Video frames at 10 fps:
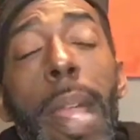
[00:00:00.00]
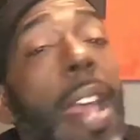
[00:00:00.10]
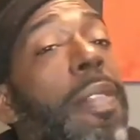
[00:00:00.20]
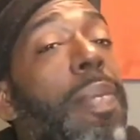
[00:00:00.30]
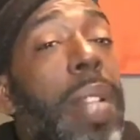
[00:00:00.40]

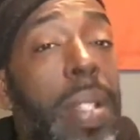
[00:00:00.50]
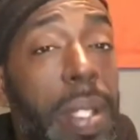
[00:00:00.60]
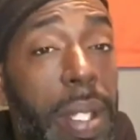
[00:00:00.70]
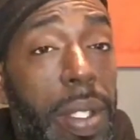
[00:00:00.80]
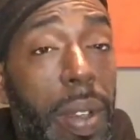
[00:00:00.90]
Have been
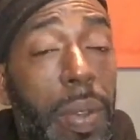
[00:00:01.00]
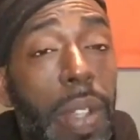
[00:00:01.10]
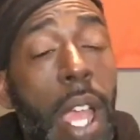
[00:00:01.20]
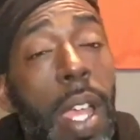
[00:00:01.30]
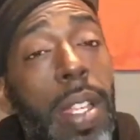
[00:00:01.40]
since
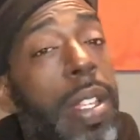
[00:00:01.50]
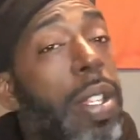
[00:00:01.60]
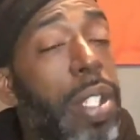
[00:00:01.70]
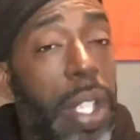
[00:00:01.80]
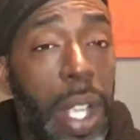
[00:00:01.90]
09
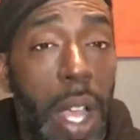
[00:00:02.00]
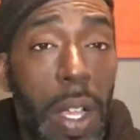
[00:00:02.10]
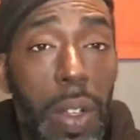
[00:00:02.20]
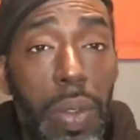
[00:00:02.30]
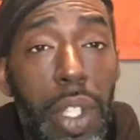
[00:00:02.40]
in the
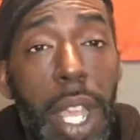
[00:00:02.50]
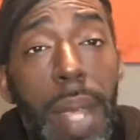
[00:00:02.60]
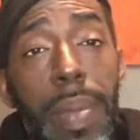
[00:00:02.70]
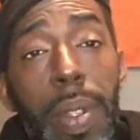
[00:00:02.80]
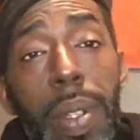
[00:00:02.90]
Chicago
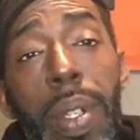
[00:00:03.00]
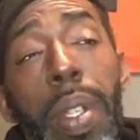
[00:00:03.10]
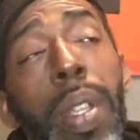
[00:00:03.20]
chapter.